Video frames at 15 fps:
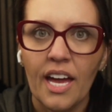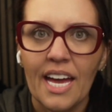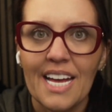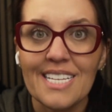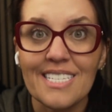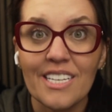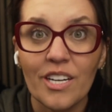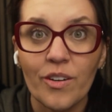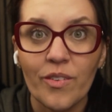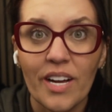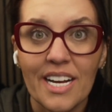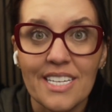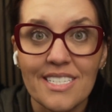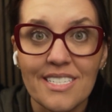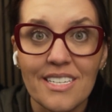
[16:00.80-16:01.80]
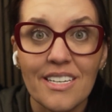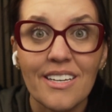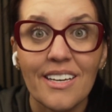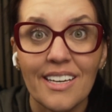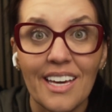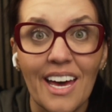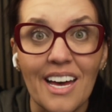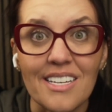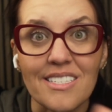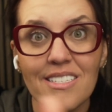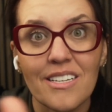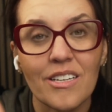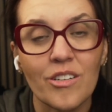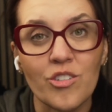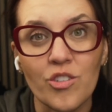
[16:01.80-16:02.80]
Is it a risk?
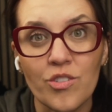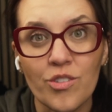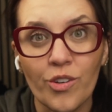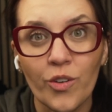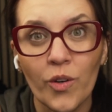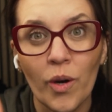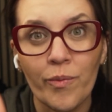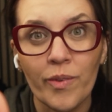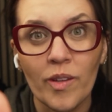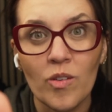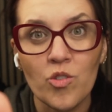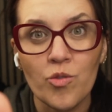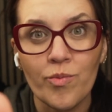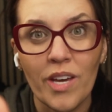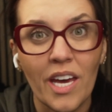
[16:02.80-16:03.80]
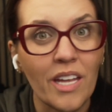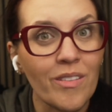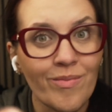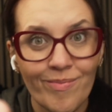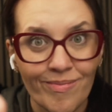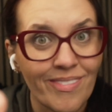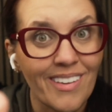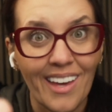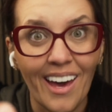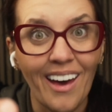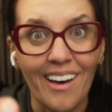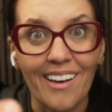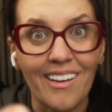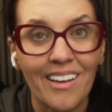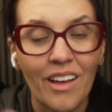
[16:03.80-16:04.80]
Yes. Could you screw up and lose a pen?
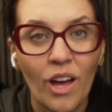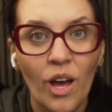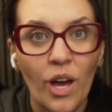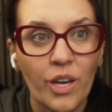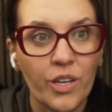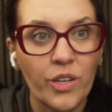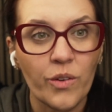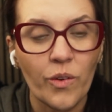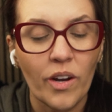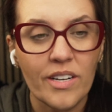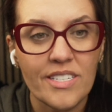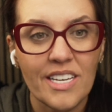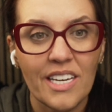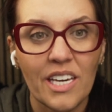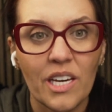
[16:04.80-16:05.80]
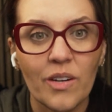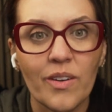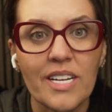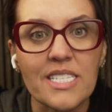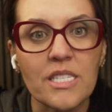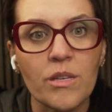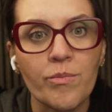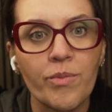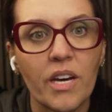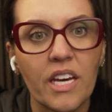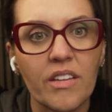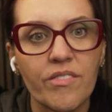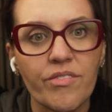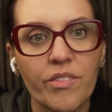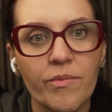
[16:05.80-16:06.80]
Yeah. You are taking a risk,
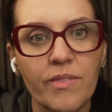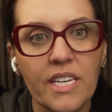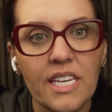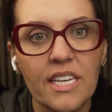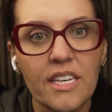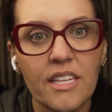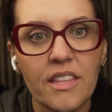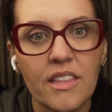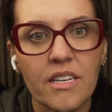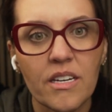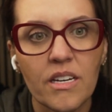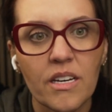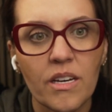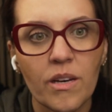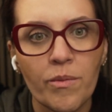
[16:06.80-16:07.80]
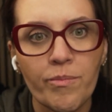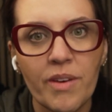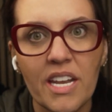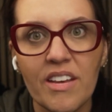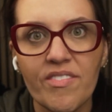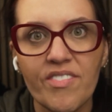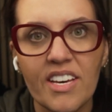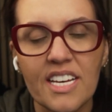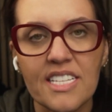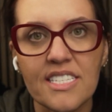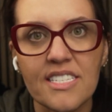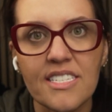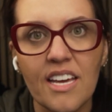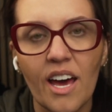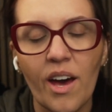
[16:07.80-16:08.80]
but for me, the
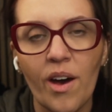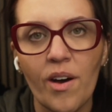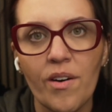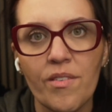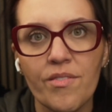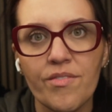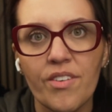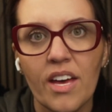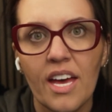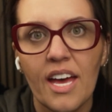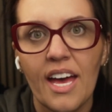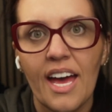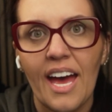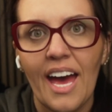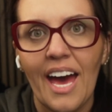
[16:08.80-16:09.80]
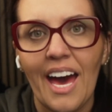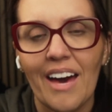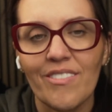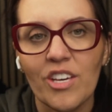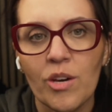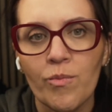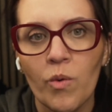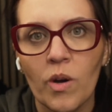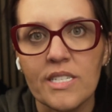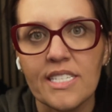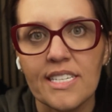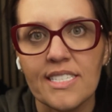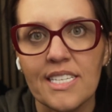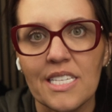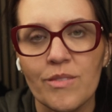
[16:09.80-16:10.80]
benefits of having a more
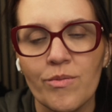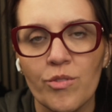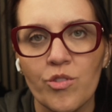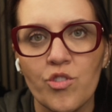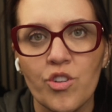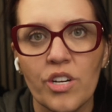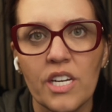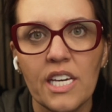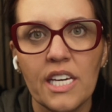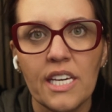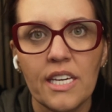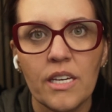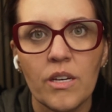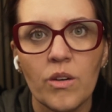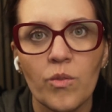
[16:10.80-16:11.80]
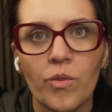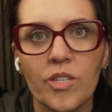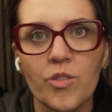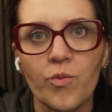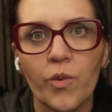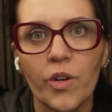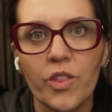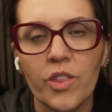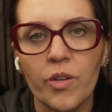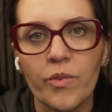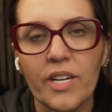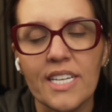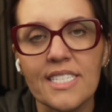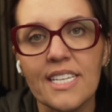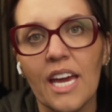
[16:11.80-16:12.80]
successful journey was worth the
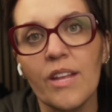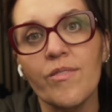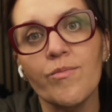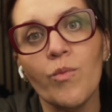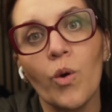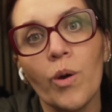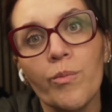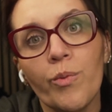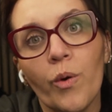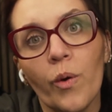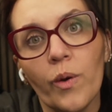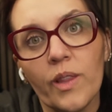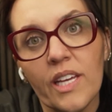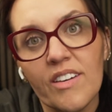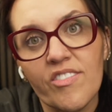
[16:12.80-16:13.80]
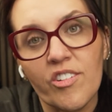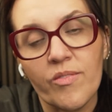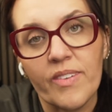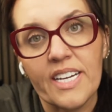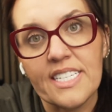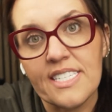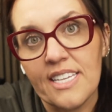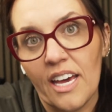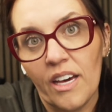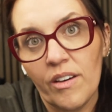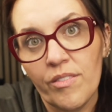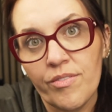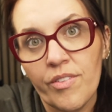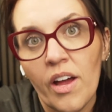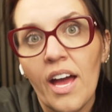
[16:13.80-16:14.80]
risk, and more importantly for
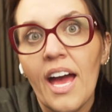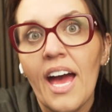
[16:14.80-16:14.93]
myself,